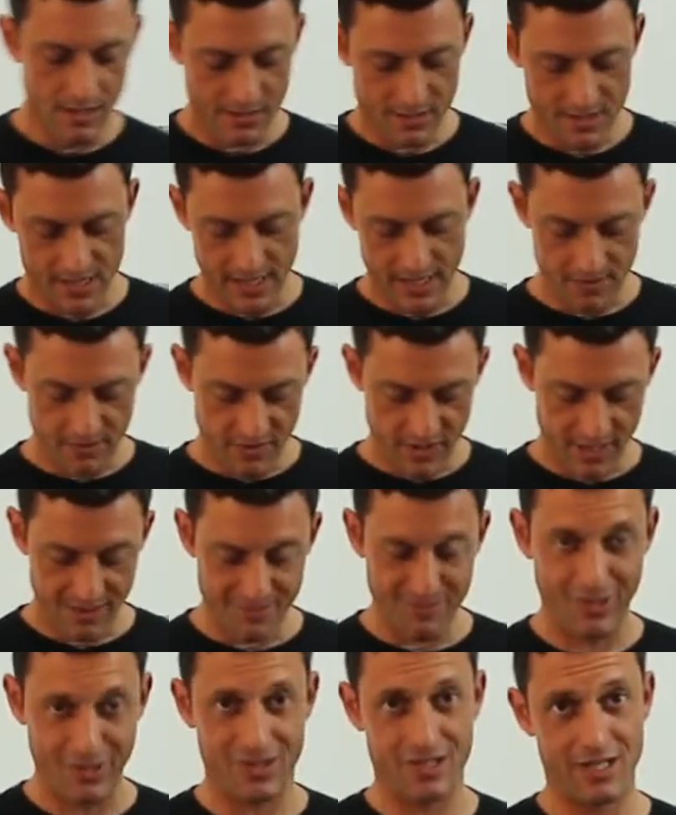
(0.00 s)
The same thing
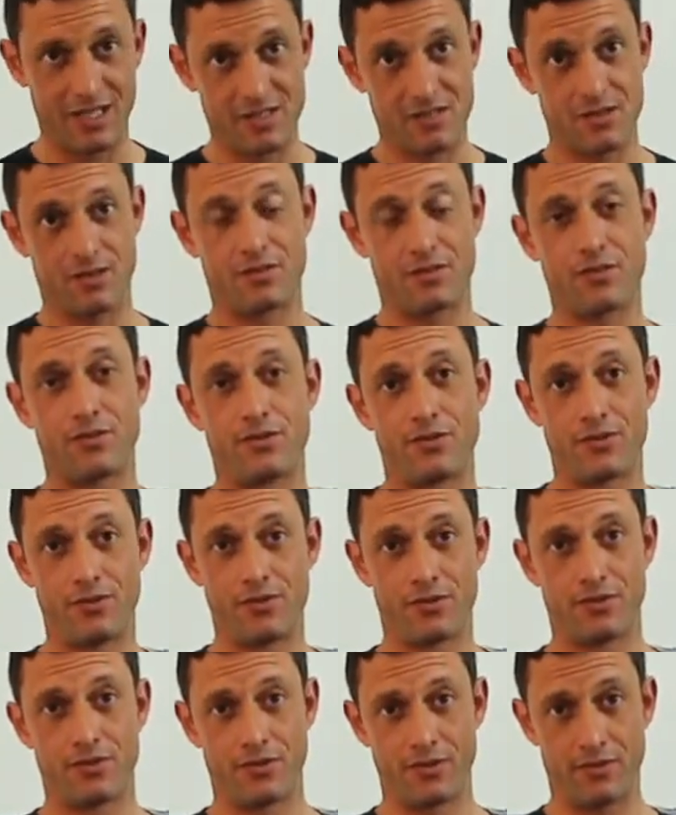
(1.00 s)
applies
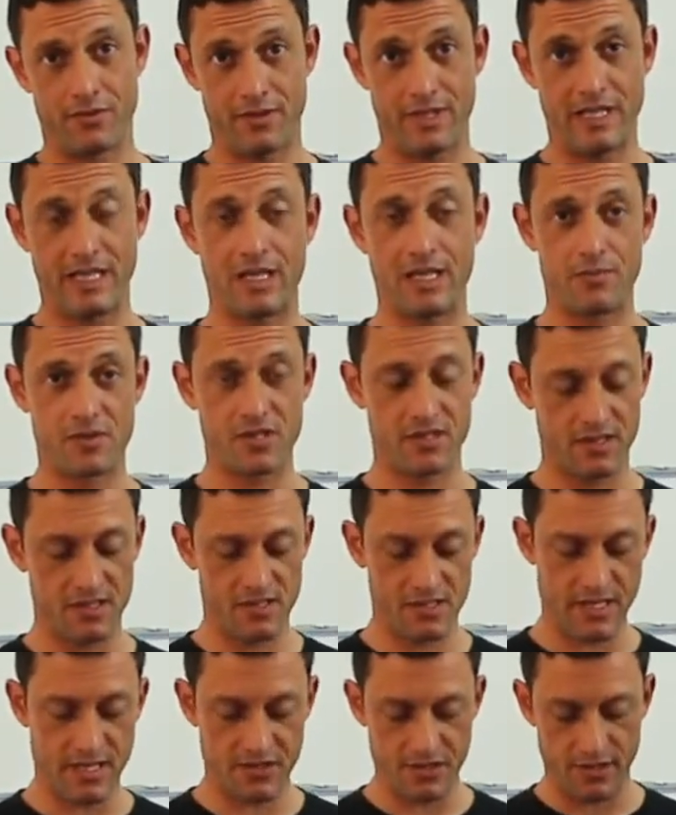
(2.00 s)
to the hips, and
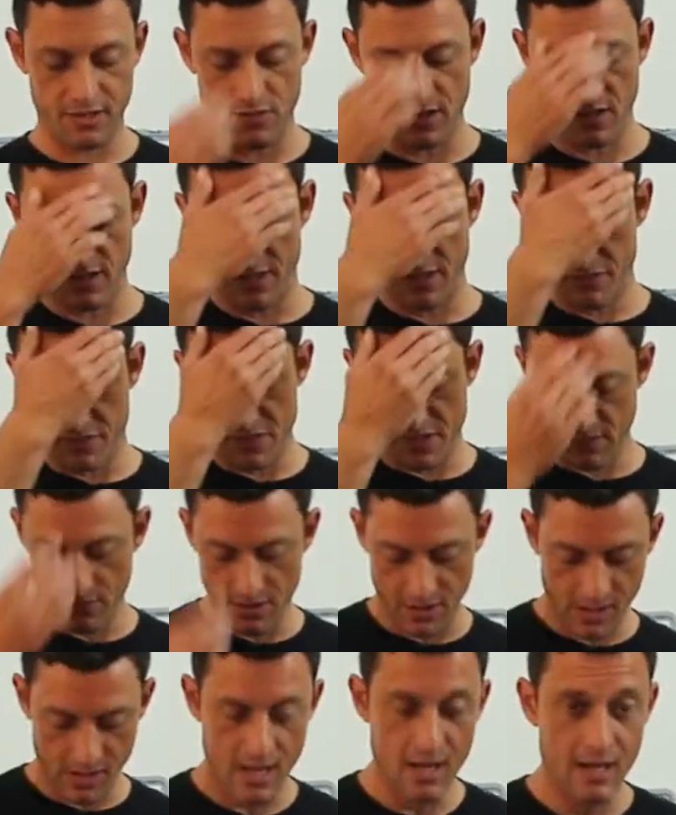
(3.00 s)
this is actually quite an interesting
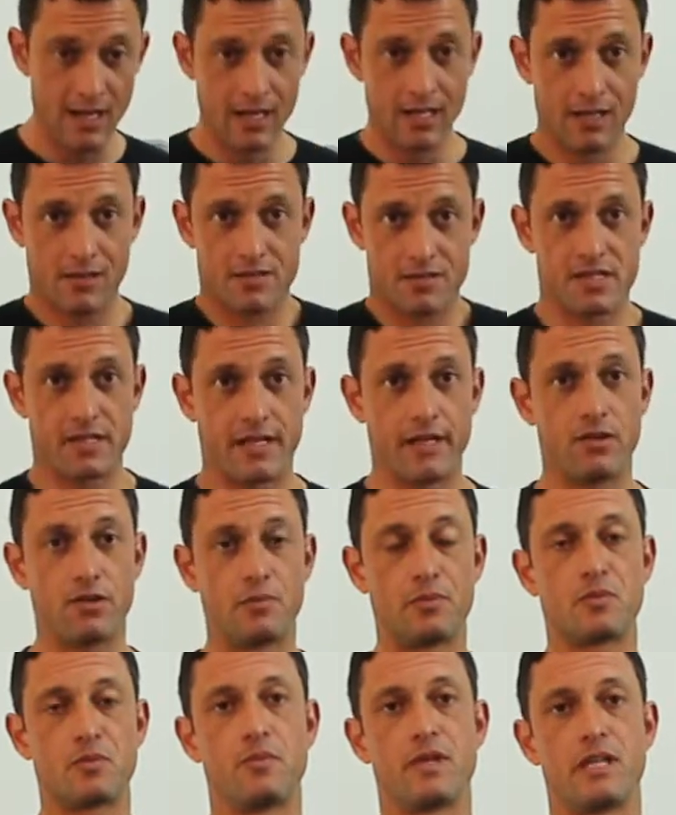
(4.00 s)
one because it
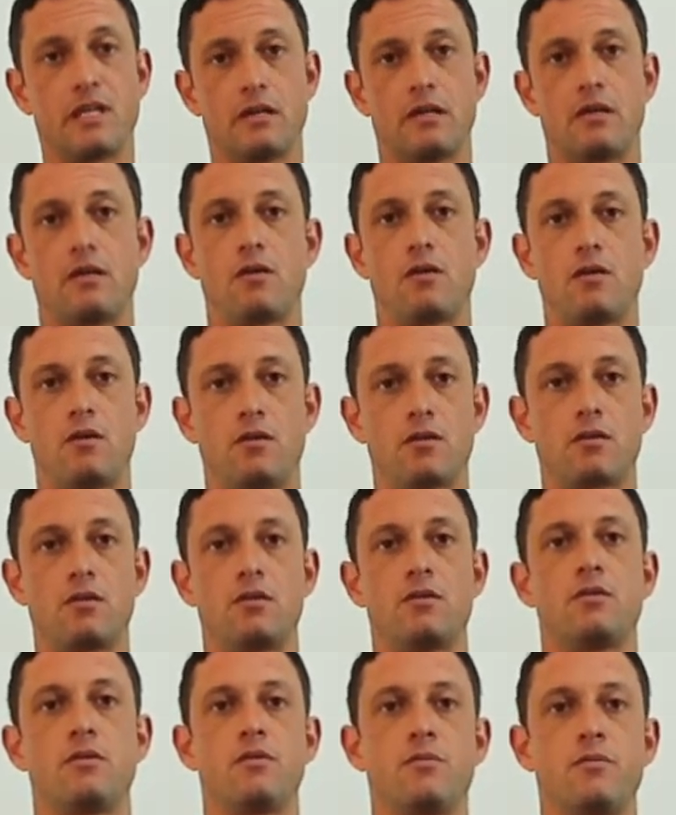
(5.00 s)
helped me a lot
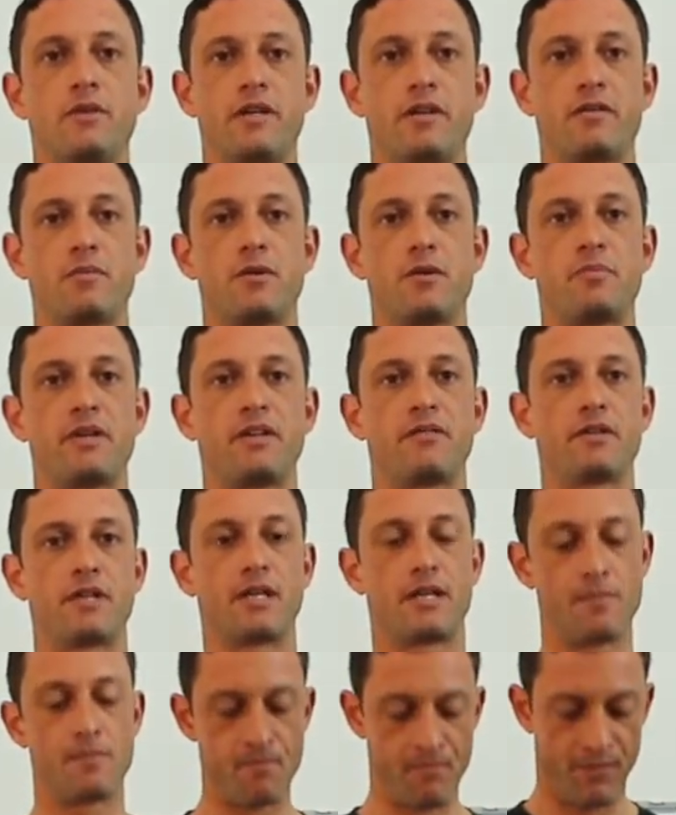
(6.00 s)
with my
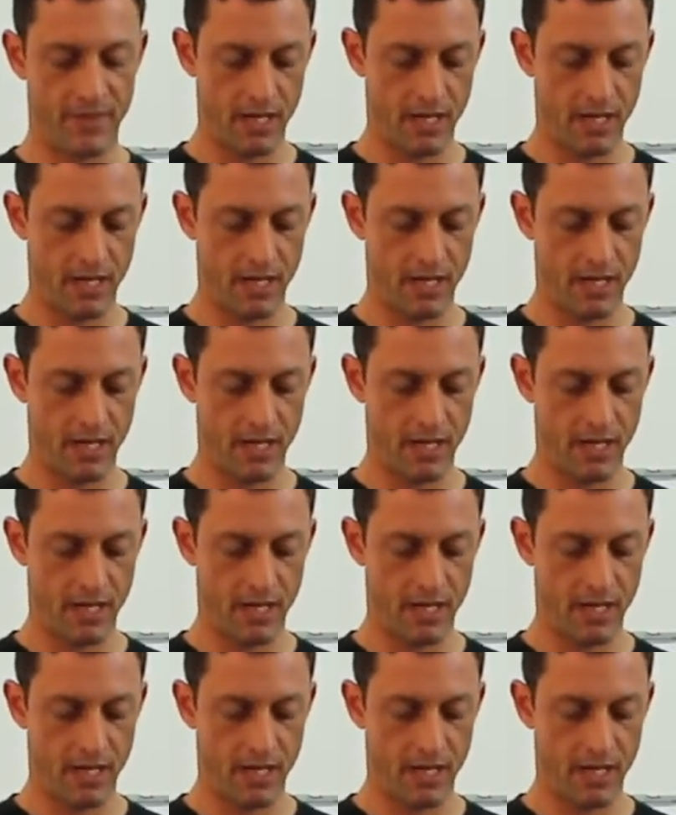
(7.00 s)
pivoting.